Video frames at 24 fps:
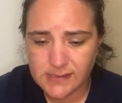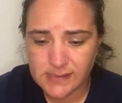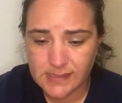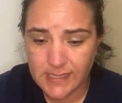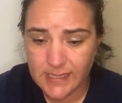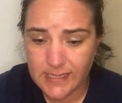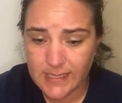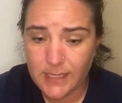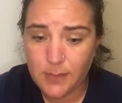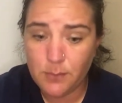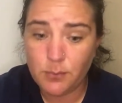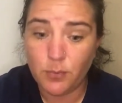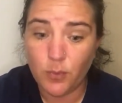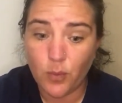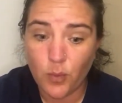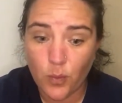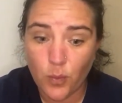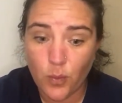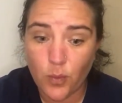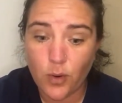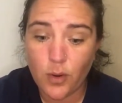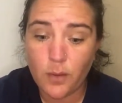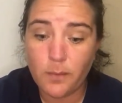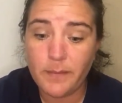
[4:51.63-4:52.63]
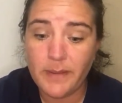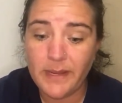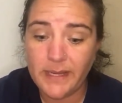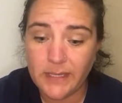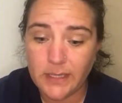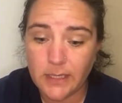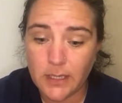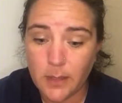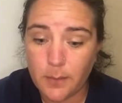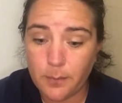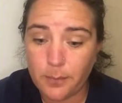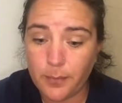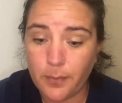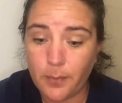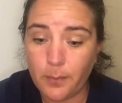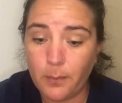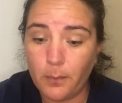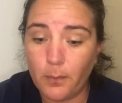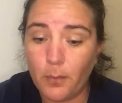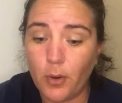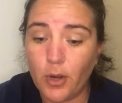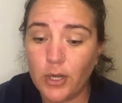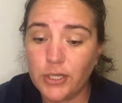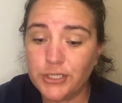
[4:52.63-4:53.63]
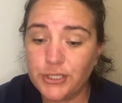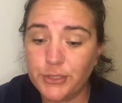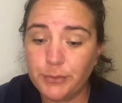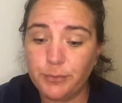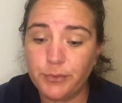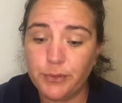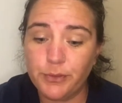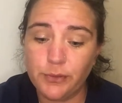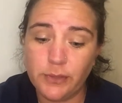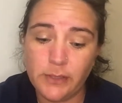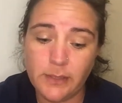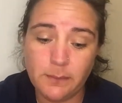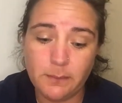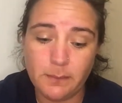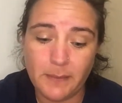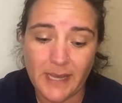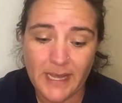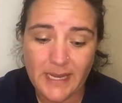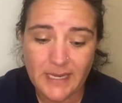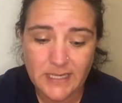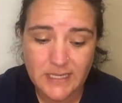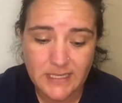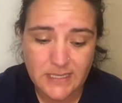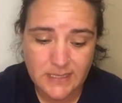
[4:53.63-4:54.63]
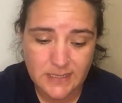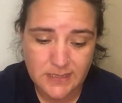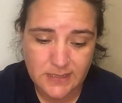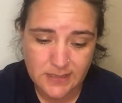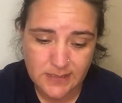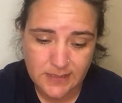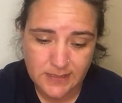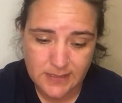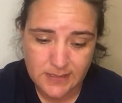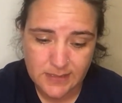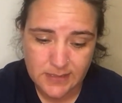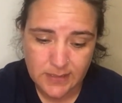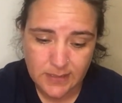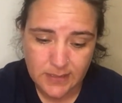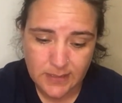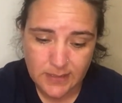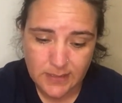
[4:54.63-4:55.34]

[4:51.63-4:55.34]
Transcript: and then more makeup. March Beauty Madness.